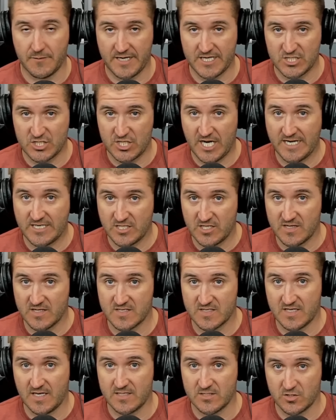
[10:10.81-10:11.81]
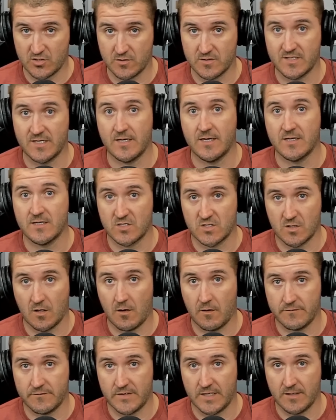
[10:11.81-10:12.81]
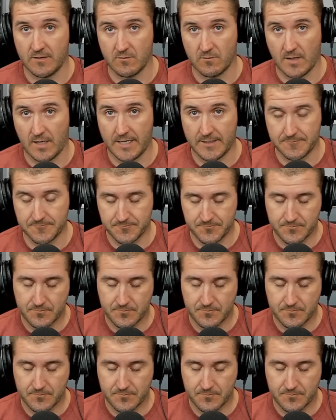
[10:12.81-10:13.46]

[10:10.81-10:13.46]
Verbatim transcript: and changing the sensors solved it, right?